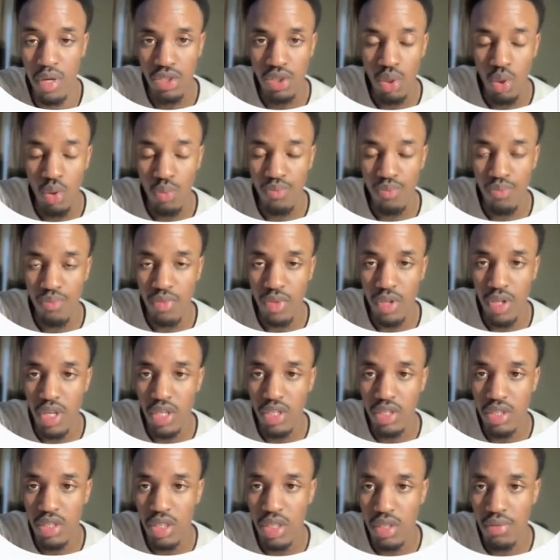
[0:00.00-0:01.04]
So
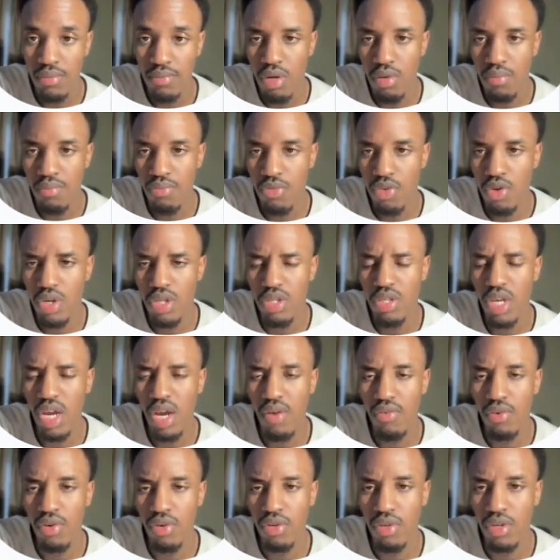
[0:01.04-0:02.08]
LinkedIn, you need to have
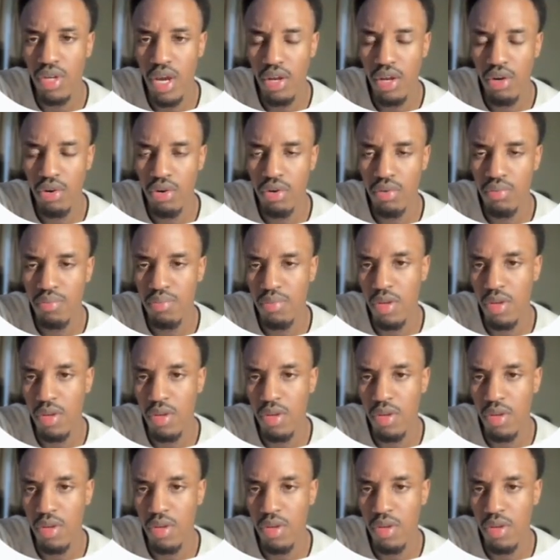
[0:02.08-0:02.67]
a good header.